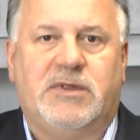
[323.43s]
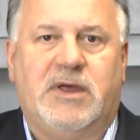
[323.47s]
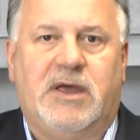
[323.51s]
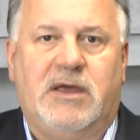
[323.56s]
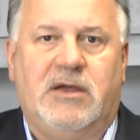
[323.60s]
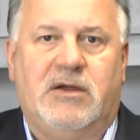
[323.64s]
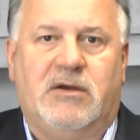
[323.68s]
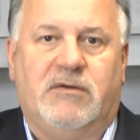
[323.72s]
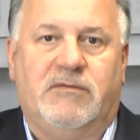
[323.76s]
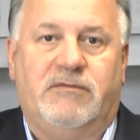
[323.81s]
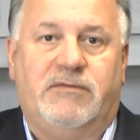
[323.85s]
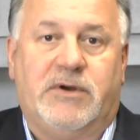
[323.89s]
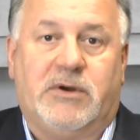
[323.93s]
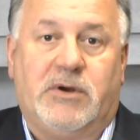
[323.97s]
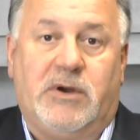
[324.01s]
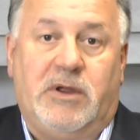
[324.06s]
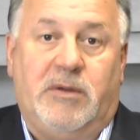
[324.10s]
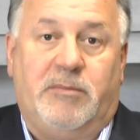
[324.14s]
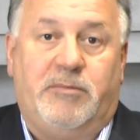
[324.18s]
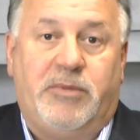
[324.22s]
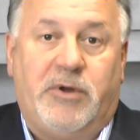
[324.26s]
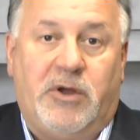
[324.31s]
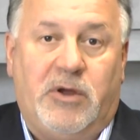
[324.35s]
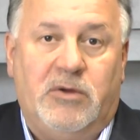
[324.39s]
They are very
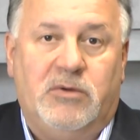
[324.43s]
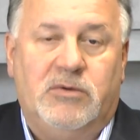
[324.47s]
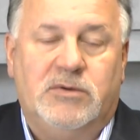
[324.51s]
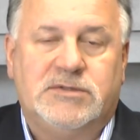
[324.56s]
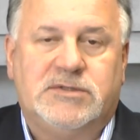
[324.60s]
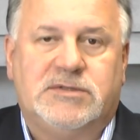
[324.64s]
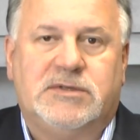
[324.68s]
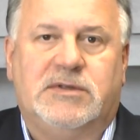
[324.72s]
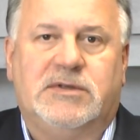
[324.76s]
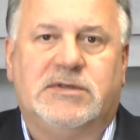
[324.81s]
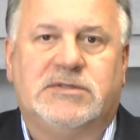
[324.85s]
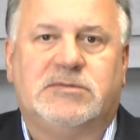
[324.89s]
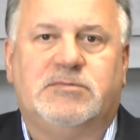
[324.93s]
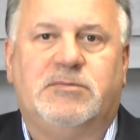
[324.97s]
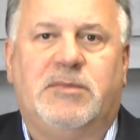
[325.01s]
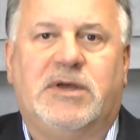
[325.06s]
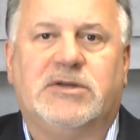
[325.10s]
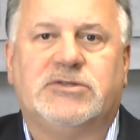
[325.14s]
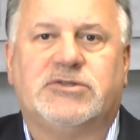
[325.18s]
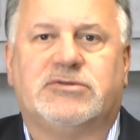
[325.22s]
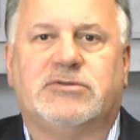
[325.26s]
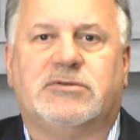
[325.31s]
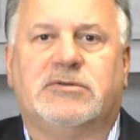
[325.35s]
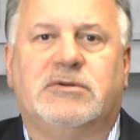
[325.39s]
opposed to this
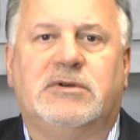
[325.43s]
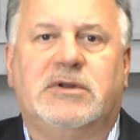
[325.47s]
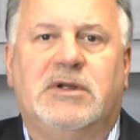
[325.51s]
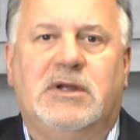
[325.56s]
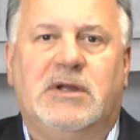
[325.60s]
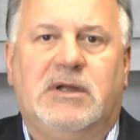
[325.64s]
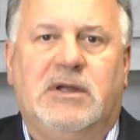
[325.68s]
measure.